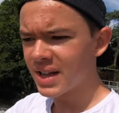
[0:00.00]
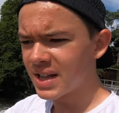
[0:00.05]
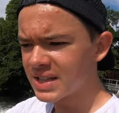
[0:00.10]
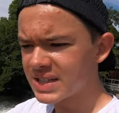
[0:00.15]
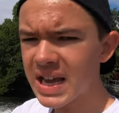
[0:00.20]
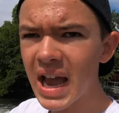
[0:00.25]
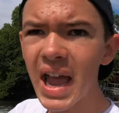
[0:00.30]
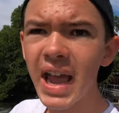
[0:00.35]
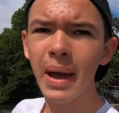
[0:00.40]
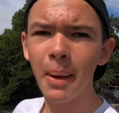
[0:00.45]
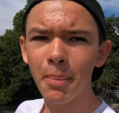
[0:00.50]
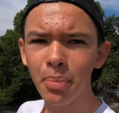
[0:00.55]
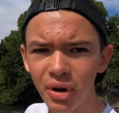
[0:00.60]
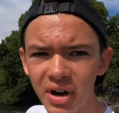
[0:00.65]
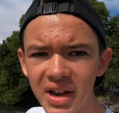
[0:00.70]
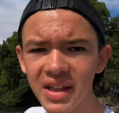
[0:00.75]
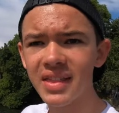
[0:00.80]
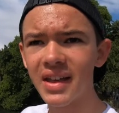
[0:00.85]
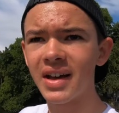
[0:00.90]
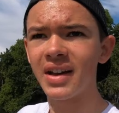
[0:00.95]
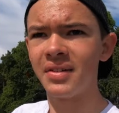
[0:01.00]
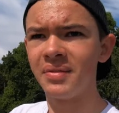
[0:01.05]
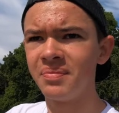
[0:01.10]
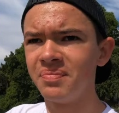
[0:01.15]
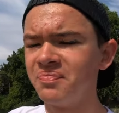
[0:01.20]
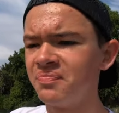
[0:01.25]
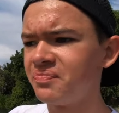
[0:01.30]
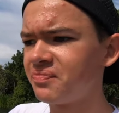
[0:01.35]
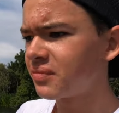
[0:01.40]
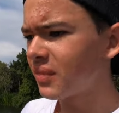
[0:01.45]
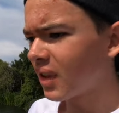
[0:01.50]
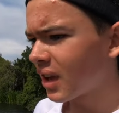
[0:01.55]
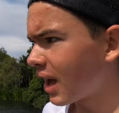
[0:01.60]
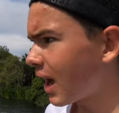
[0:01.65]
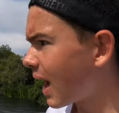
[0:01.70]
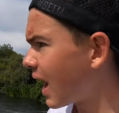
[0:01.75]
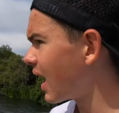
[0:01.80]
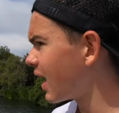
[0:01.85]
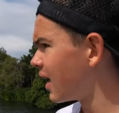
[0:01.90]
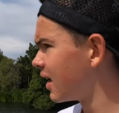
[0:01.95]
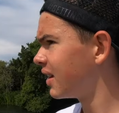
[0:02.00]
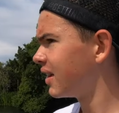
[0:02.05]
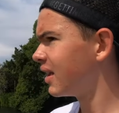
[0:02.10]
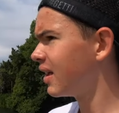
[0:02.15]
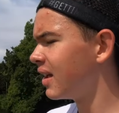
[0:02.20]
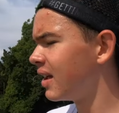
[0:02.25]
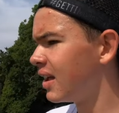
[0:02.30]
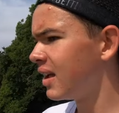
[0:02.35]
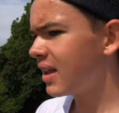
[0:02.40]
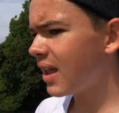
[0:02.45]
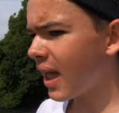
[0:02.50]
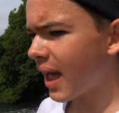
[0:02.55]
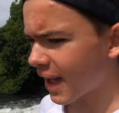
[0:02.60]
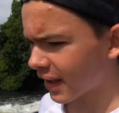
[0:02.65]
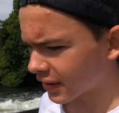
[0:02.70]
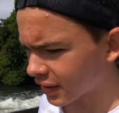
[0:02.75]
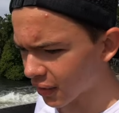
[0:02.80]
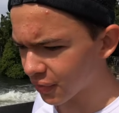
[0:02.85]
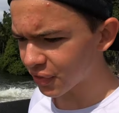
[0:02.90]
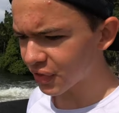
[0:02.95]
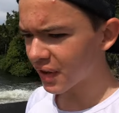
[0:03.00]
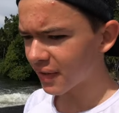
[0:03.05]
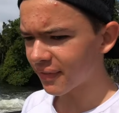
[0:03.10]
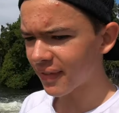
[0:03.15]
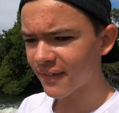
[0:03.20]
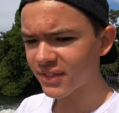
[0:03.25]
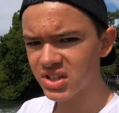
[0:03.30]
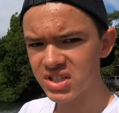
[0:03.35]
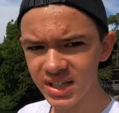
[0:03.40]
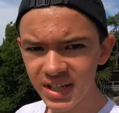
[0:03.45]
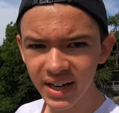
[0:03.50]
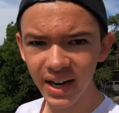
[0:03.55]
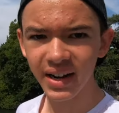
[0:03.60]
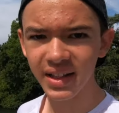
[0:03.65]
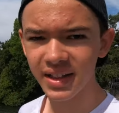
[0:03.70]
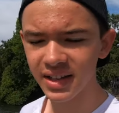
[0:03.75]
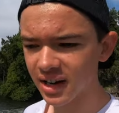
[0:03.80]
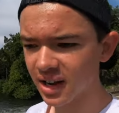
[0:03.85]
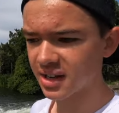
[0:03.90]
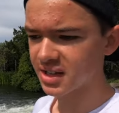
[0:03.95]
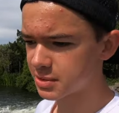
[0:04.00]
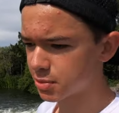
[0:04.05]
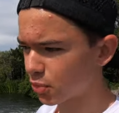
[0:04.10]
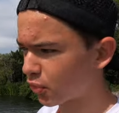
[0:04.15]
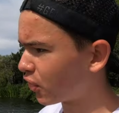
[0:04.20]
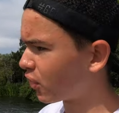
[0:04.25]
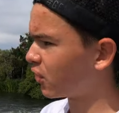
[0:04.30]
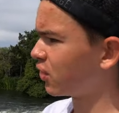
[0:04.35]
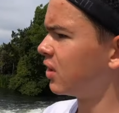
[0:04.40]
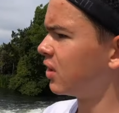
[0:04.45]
take a breather. Yeah, I don't think I've ever seen anything like this before.